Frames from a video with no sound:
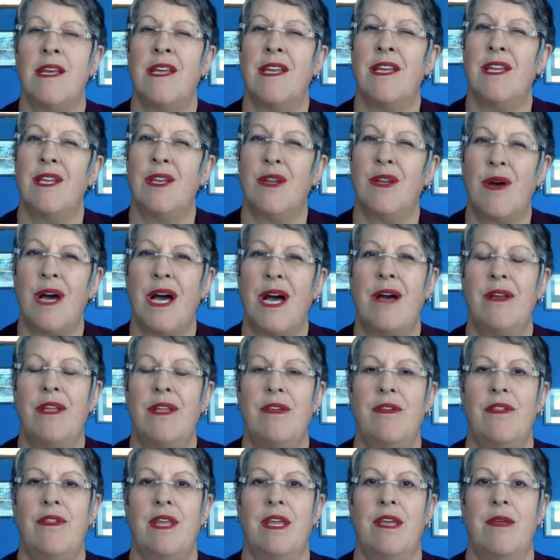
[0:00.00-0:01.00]
You know, how do you
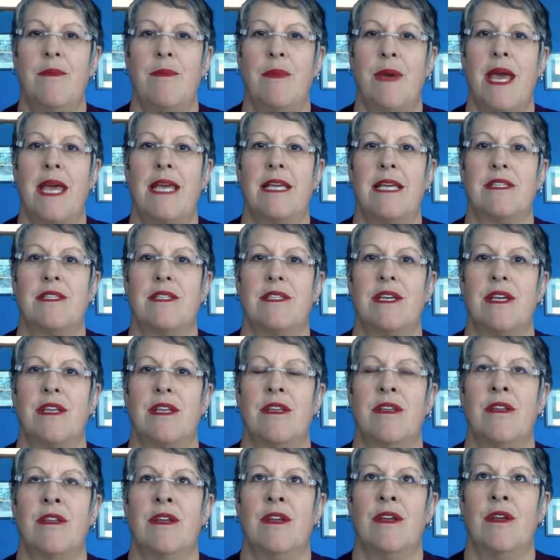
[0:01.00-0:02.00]
think banks
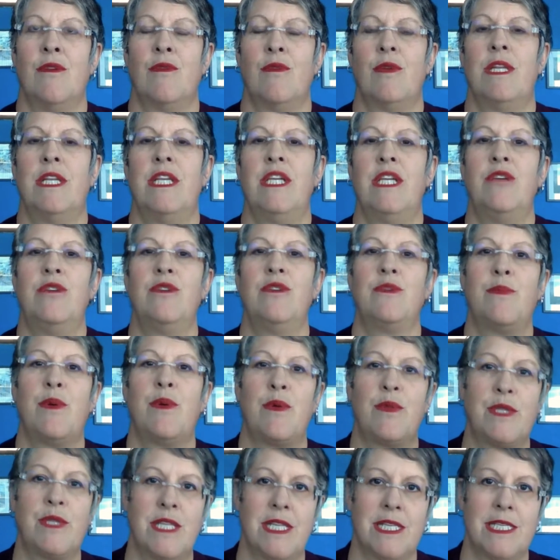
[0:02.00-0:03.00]
can really use
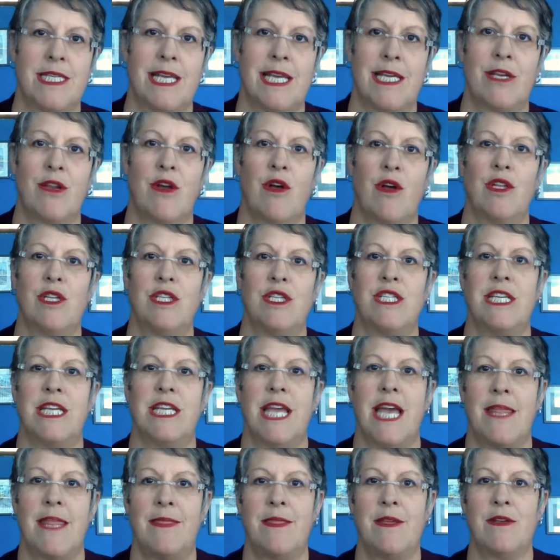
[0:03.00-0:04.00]
both the technology
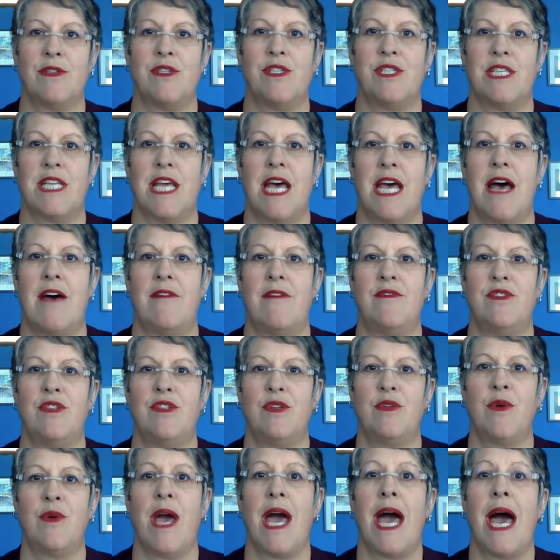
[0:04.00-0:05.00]
and their staff
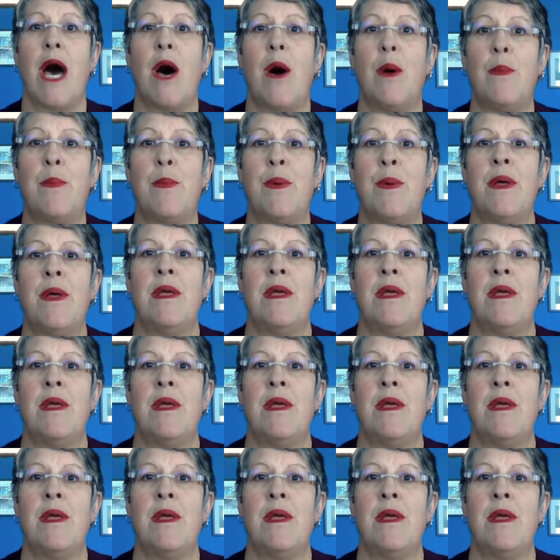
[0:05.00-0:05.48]
to help